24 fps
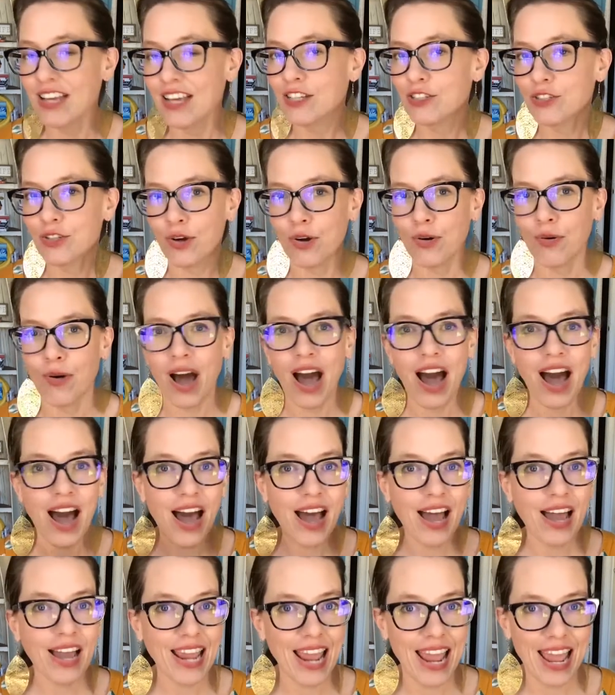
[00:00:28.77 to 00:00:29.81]
So,
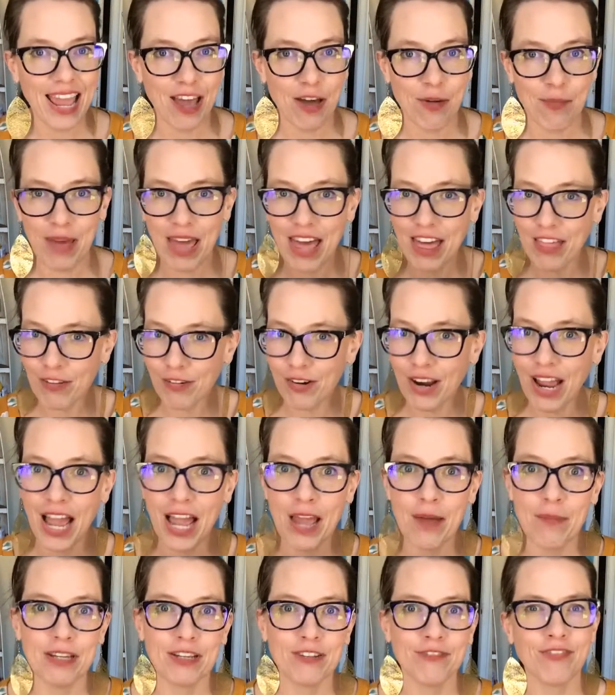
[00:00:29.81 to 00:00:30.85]
I am Heather
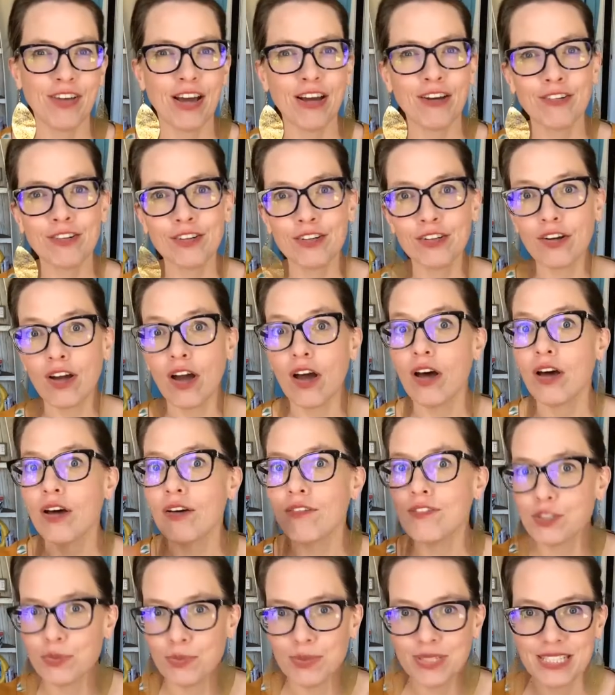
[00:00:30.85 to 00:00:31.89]
Heuman, founder
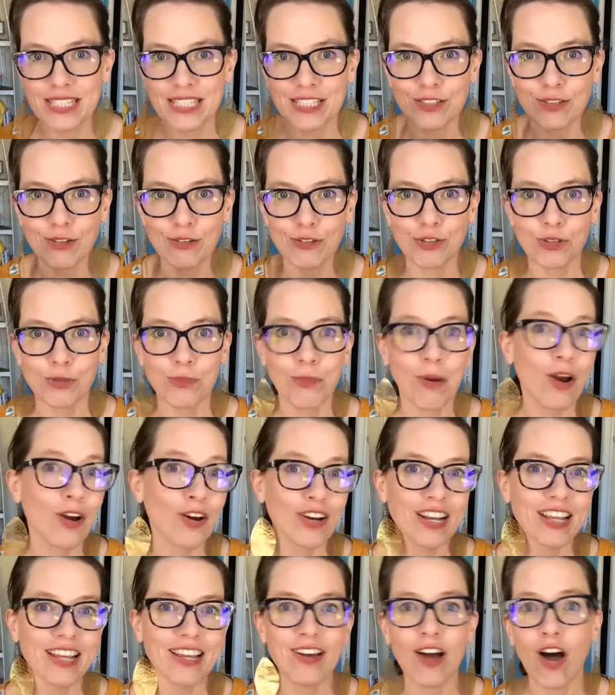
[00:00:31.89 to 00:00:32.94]
of Sweet Tea Social
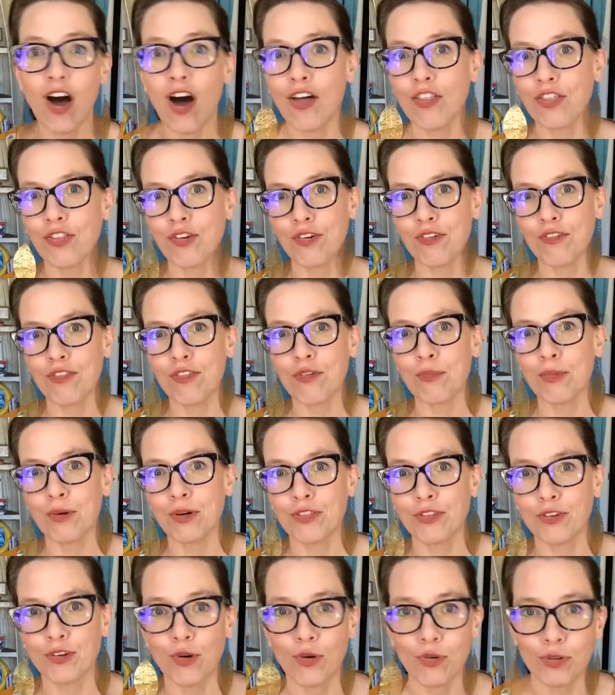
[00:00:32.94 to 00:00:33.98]
Marketing, author of the book,
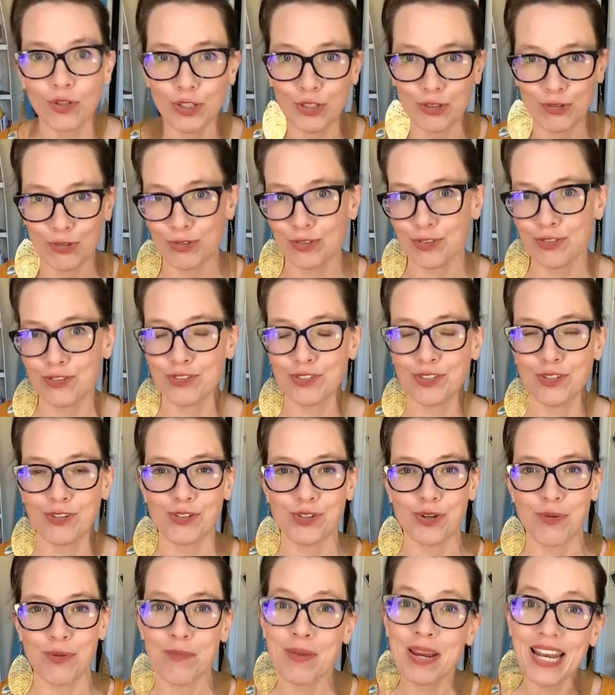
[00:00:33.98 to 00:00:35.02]
The Golden Rules of
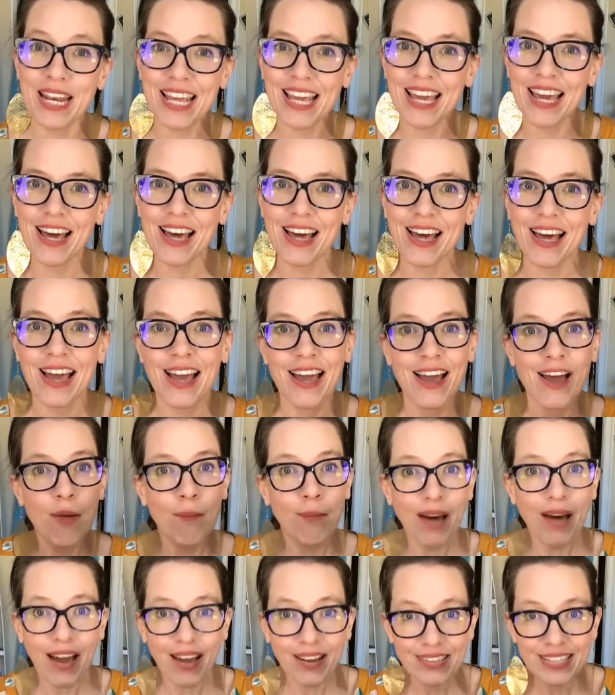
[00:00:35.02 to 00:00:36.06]
Social Media,
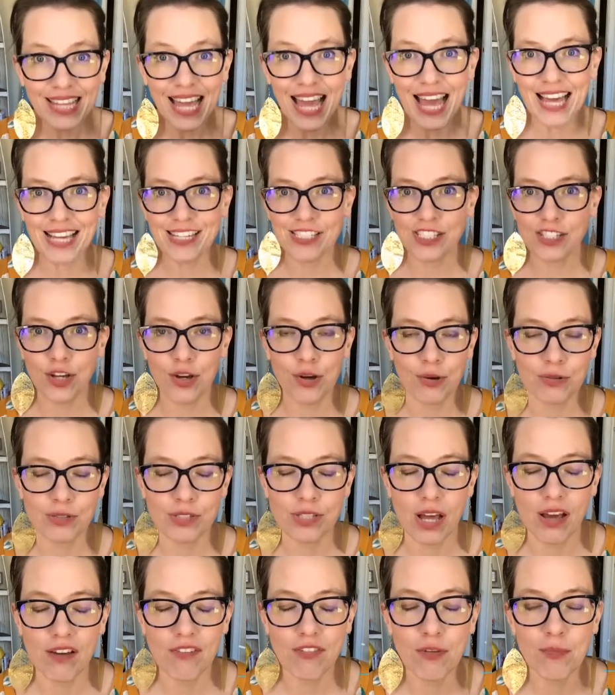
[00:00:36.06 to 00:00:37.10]
podcast
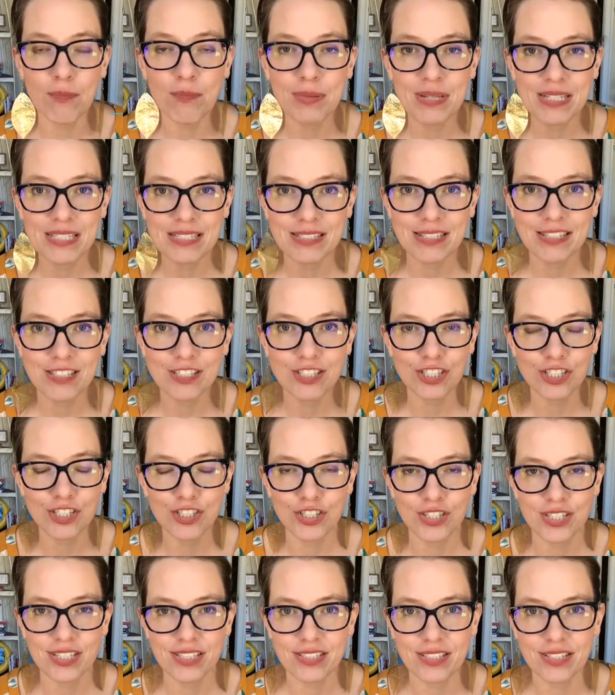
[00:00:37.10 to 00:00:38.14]
host of the Business
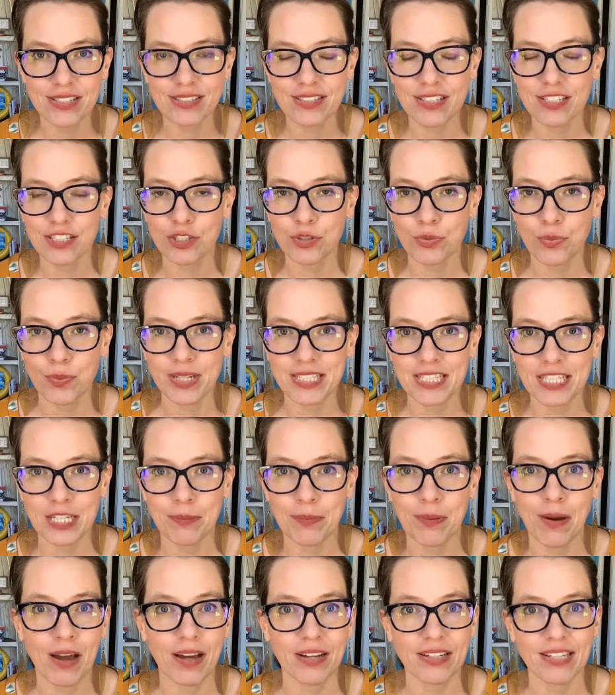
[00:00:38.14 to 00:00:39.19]
Jesus Sweet Tea
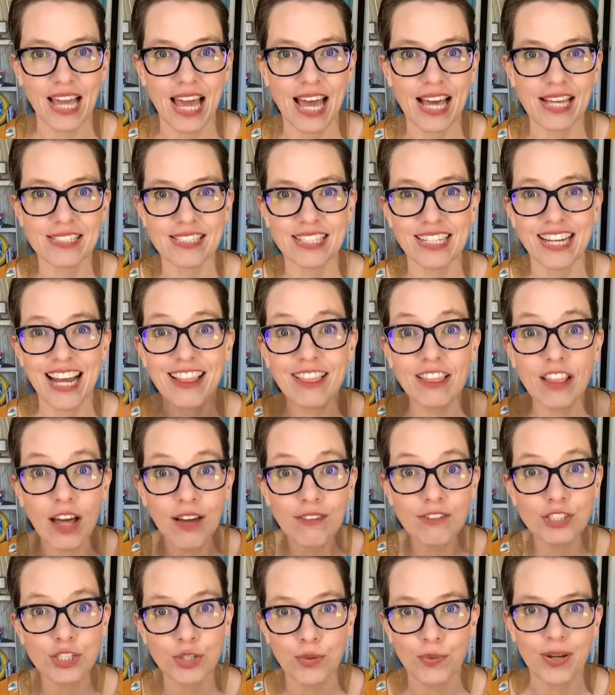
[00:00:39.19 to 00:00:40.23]
podcast. And I
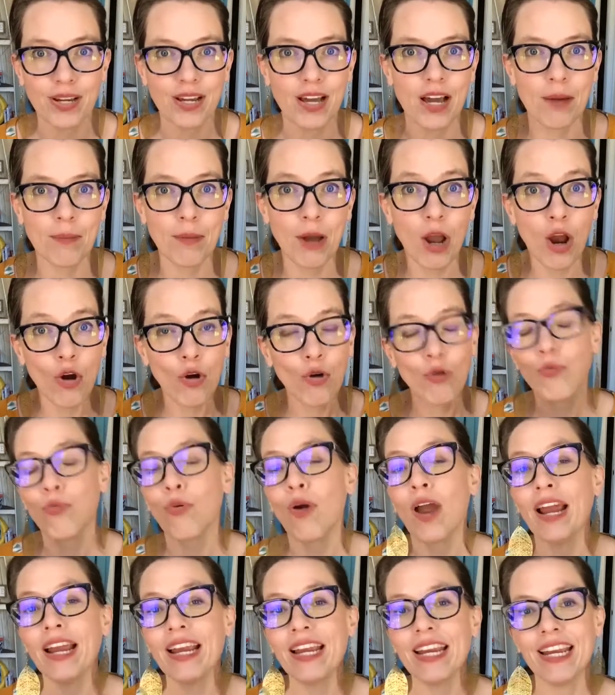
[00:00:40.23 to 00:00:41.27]
love showing up
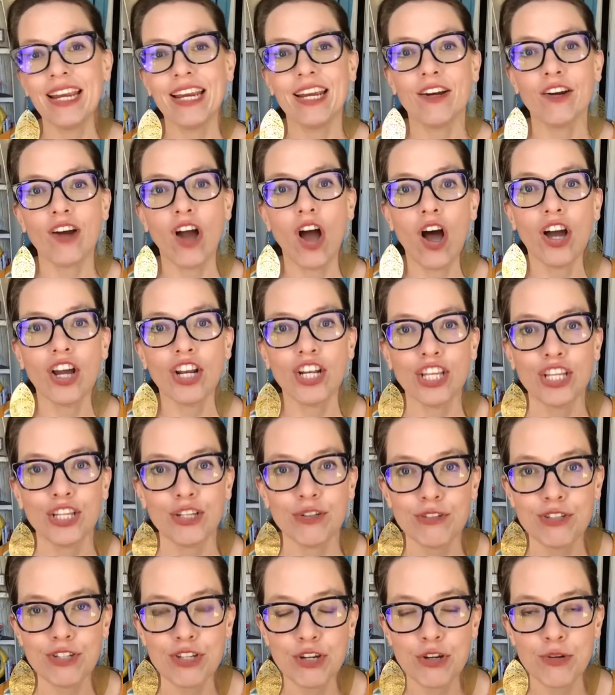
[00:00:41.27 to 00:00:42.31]
right here on
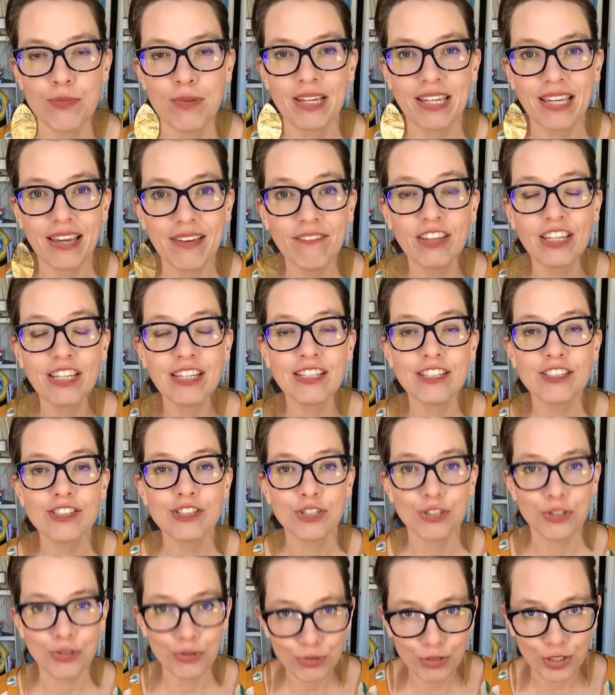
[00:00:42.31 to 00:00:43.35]
YouTube, giving
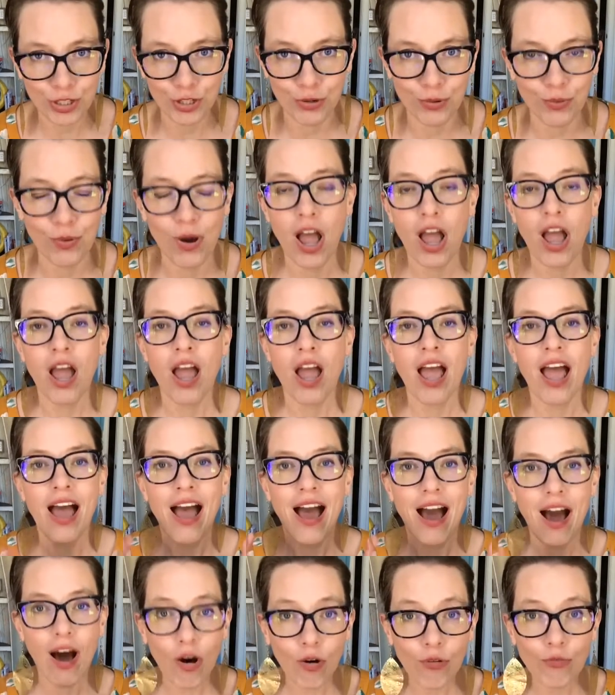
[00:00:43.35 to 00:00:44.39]
to you
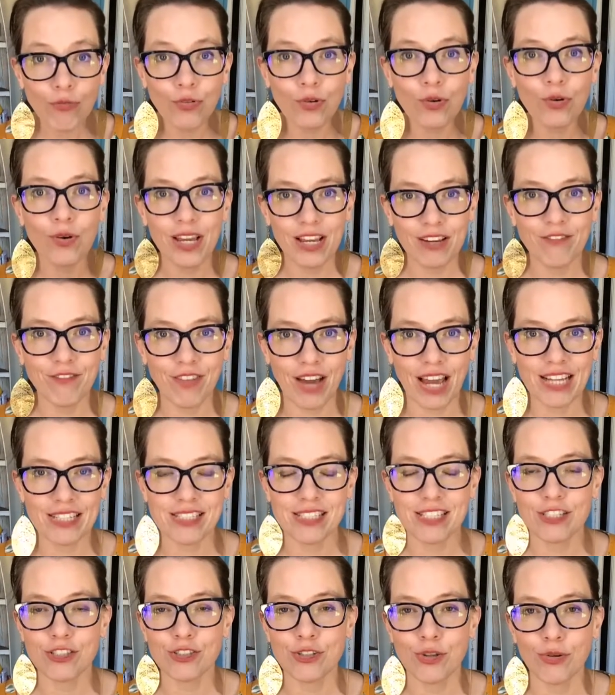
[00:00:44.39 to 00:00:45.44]
helpful
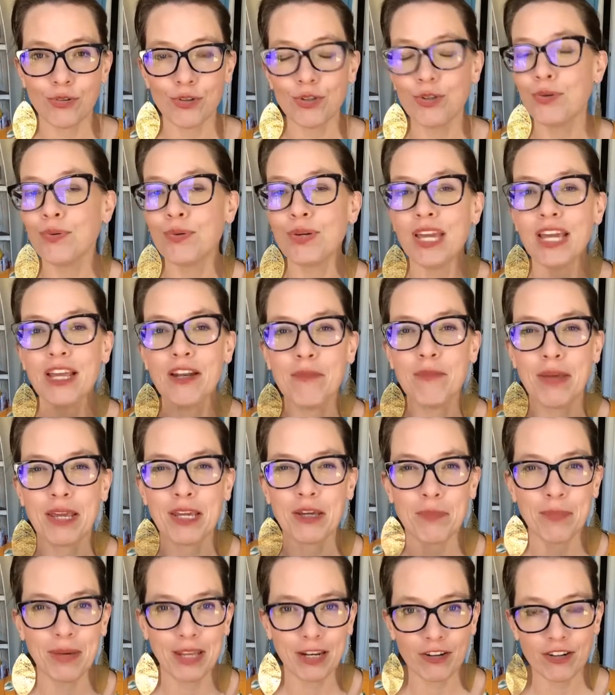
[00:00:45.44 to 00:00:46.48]
advice so you can
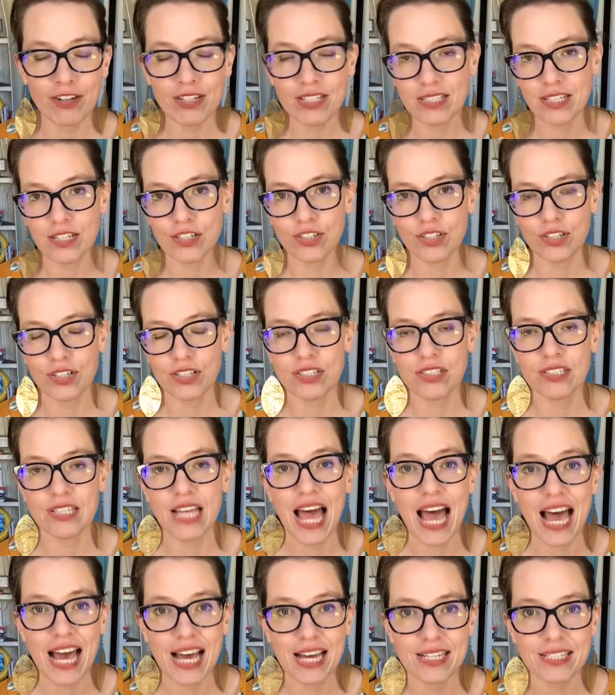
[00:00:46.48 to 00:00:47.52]
make better decisions
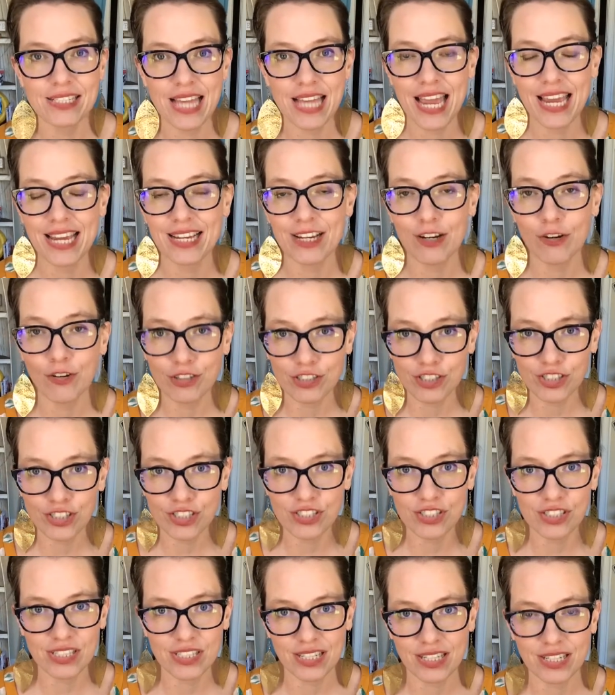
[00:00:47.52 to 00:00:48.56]
as a Christian
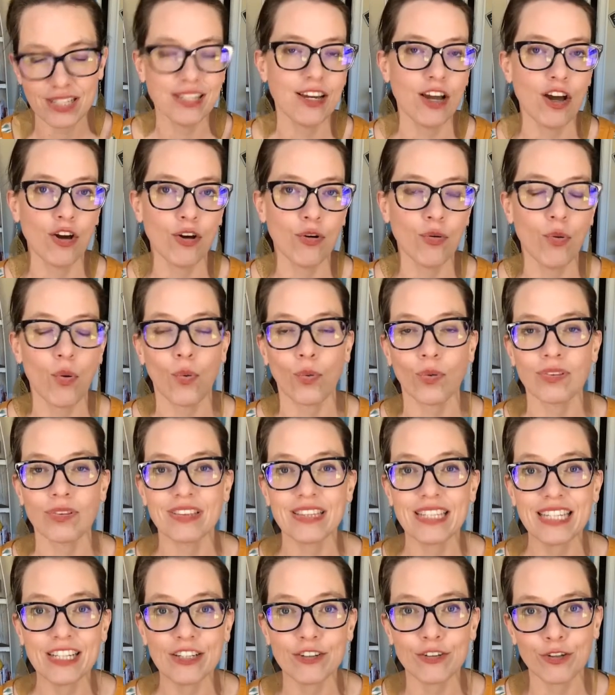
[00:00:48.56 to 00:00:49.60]
CEO or
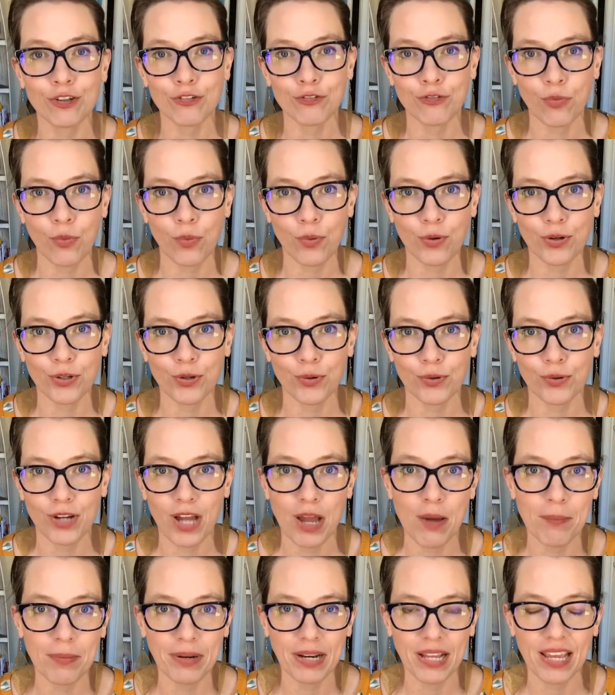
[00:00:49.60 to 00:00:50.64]
leader for your
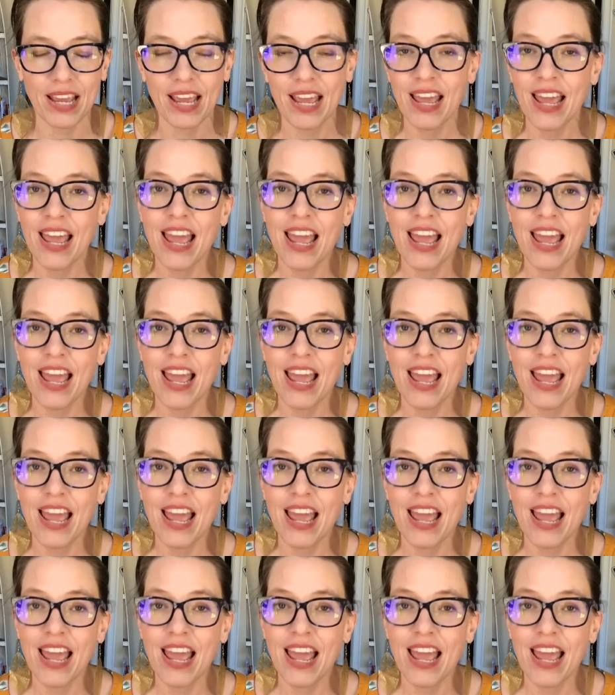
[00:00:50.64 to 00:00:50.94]
company.